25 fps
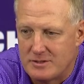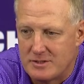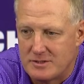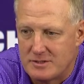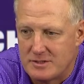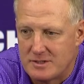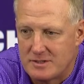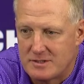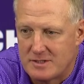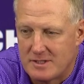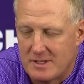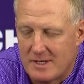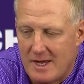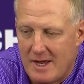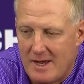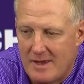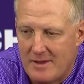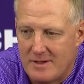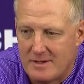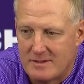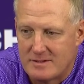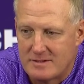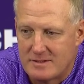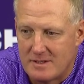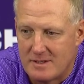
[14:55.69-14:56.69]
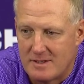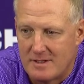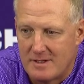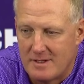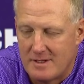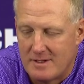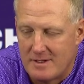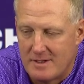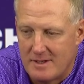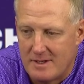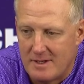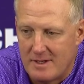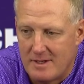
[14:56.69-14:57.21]
It's just a guy that's
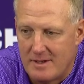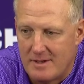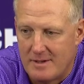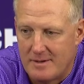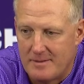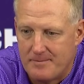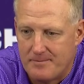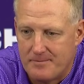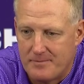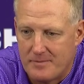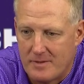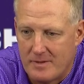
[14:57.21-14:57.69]
a,